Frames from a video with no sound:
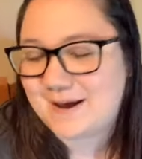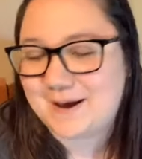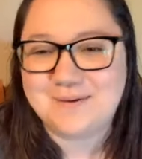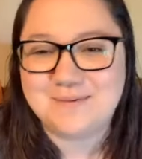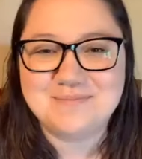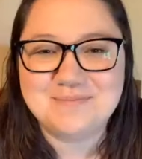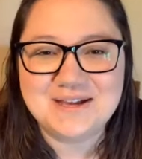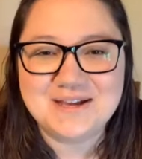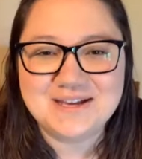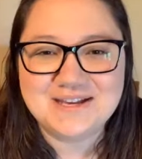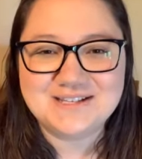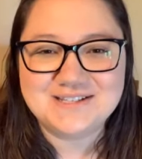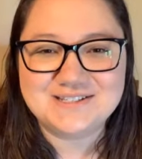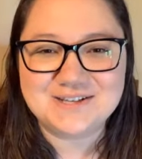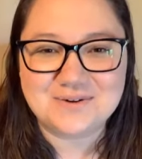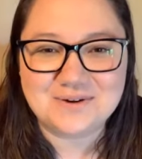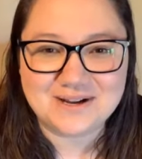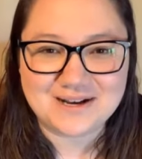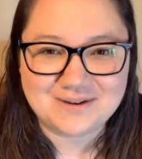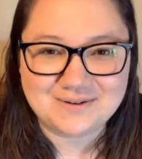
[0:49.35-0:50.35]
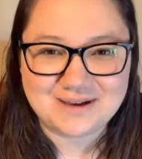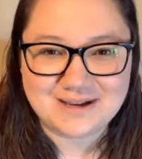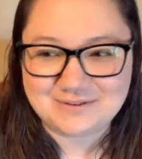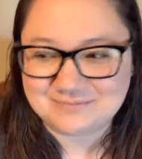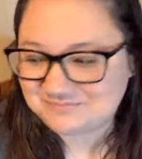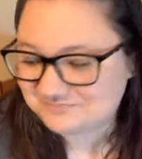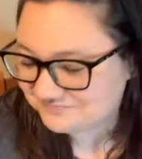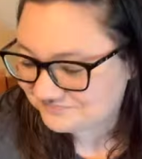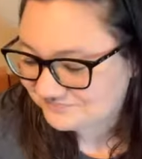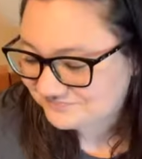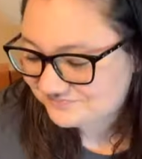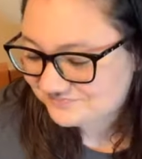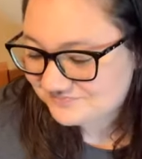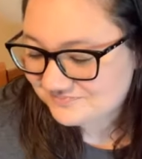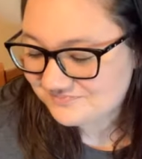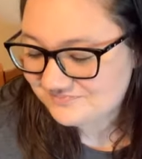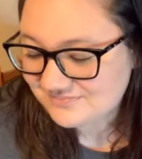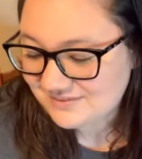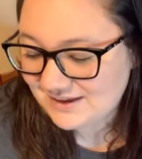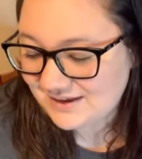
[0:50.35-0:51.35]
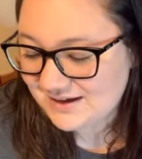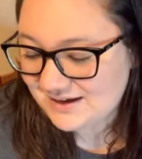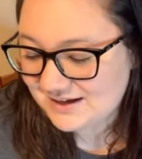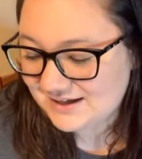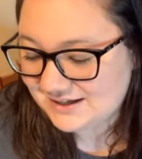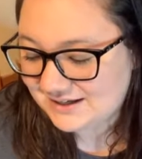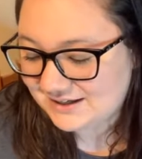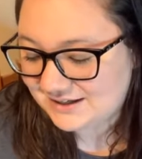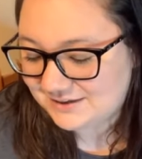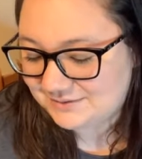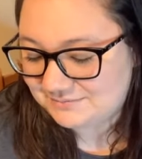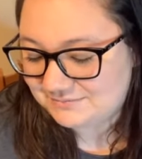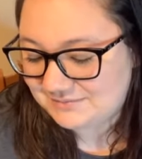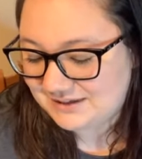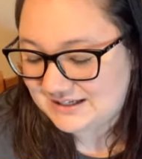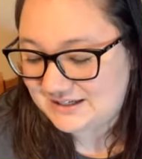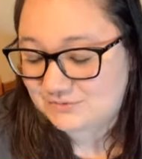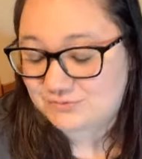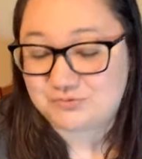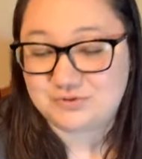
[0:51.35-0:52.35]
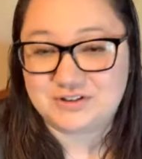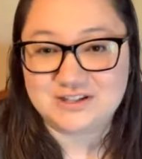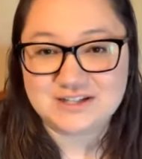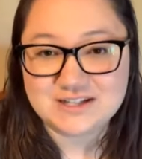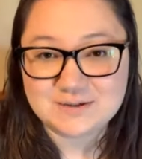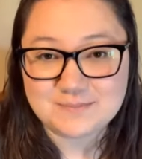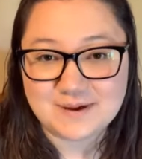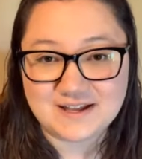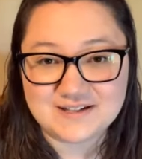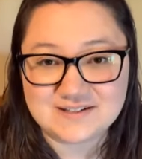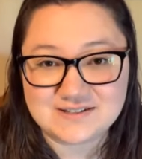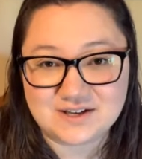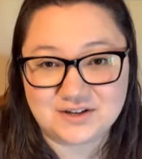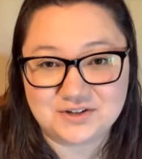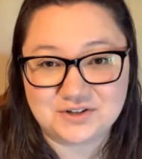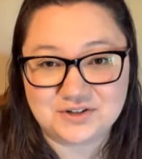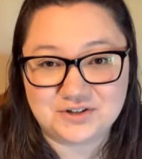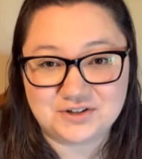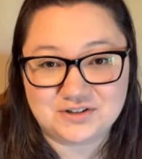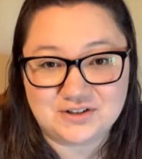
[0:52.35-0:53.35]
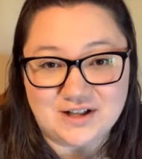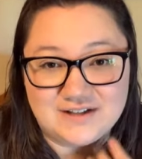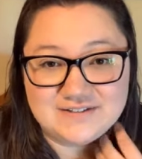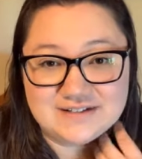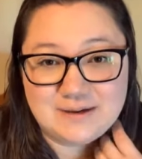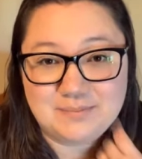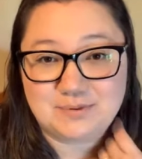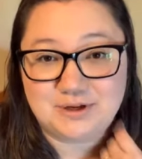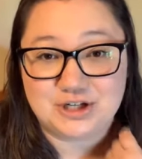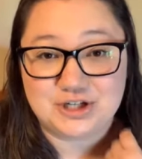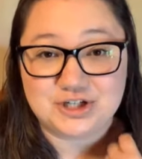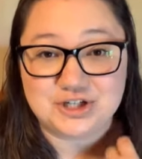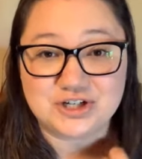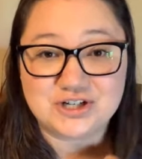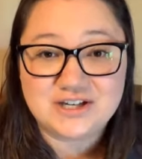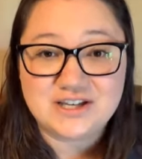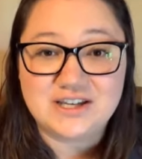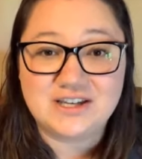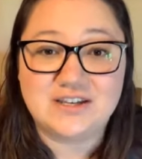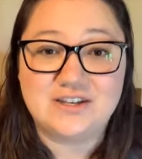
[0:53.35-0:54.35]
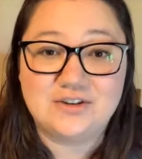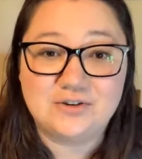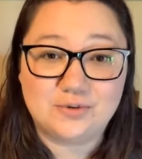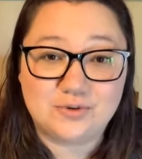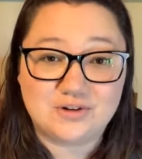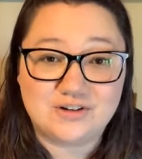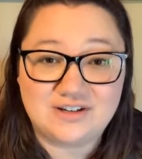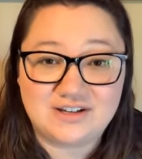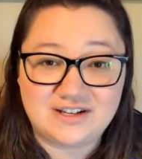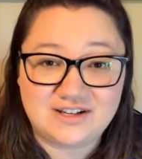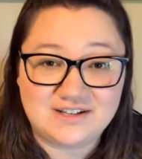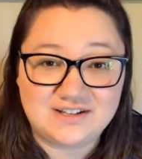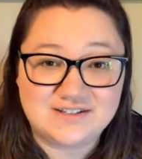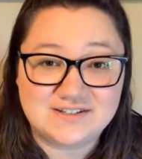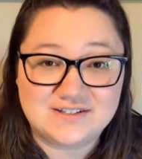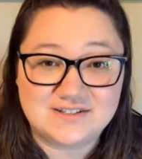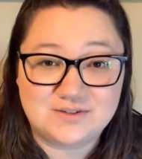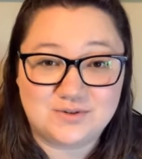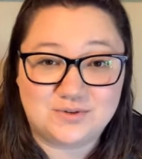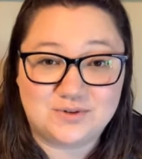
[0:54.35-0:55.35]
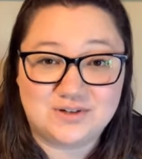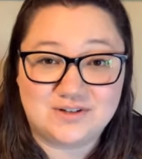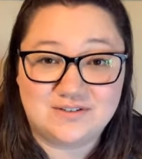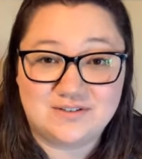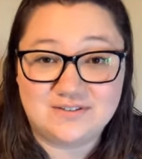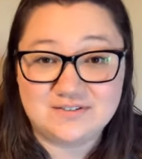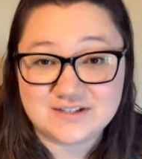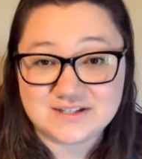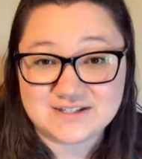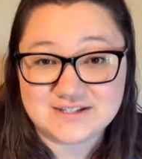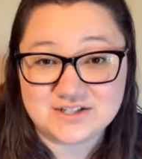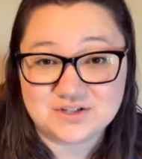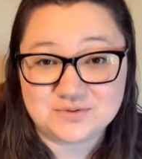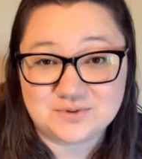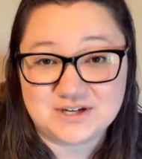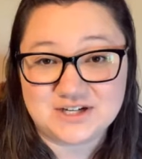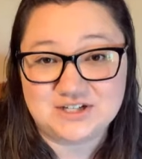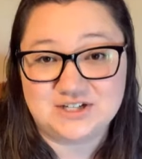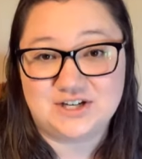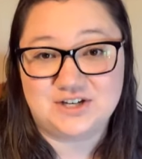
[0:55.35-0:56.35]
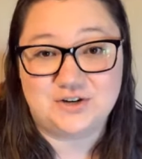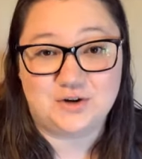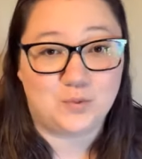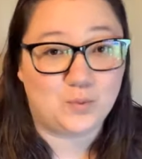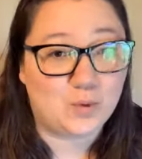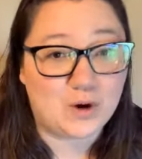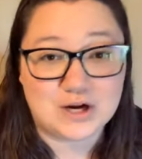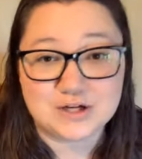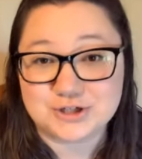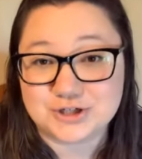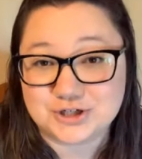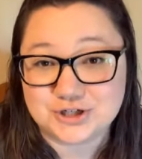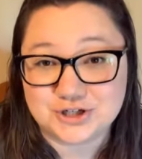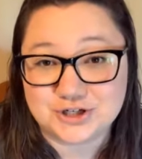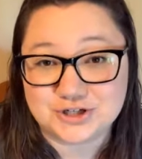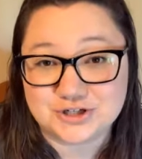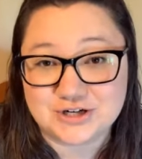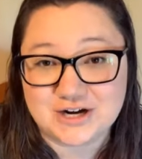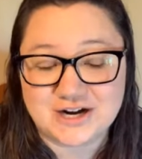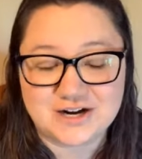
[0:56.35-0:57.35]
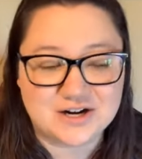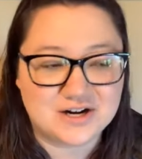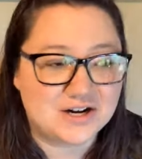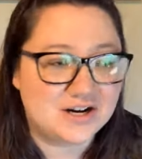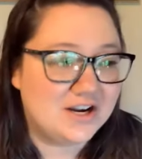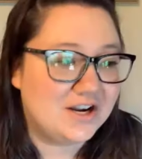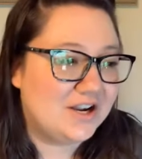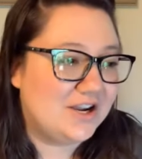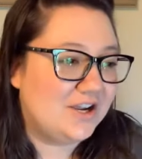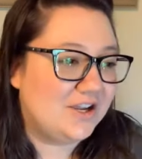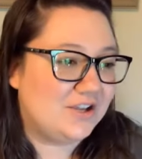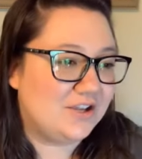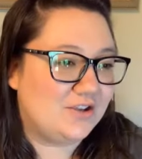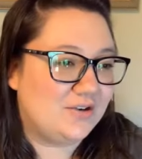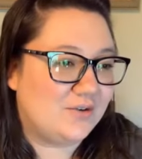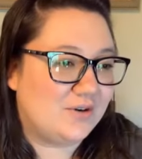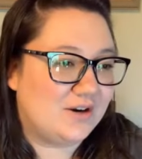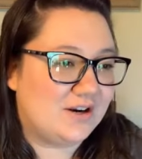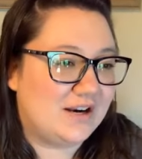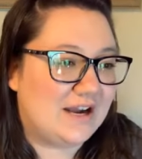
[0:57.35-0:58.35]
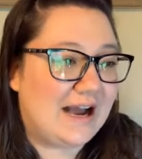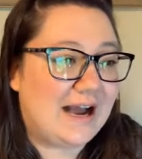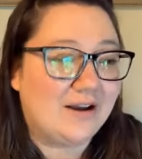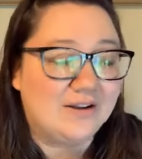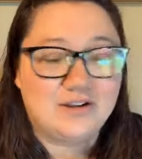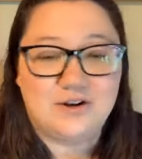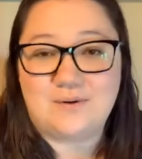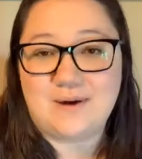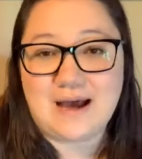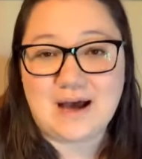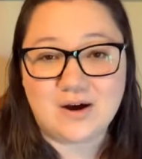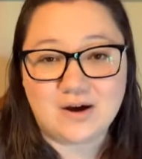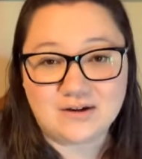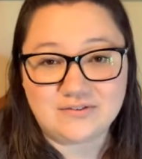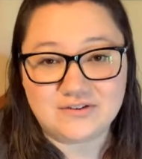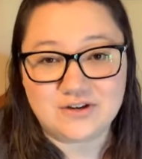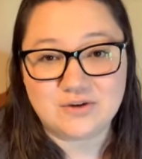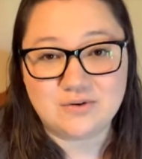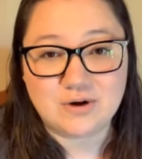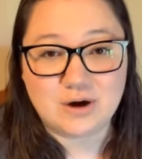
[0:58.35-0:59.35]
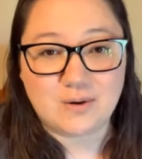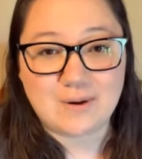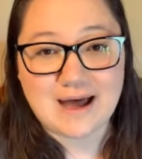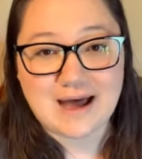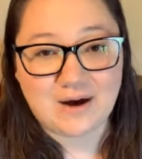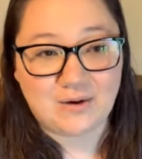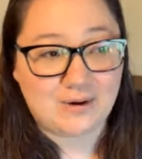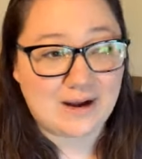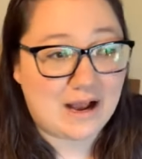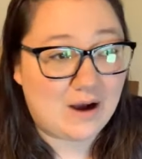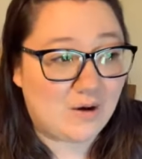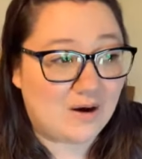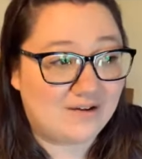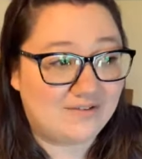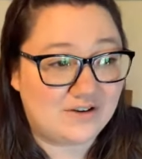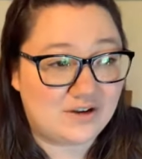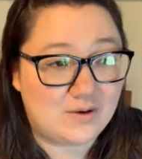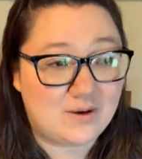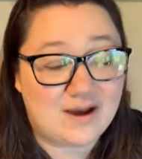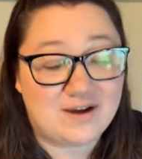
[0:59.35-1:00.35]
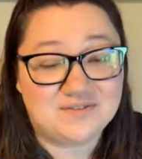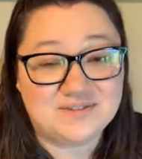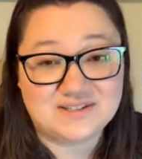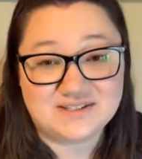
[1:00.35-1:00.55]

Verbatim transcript: Um, so anyway, um, it really depends on your cloth diapering journey, your needs, your living situation, your washer, your dryer, your you know how often you go out, how often you have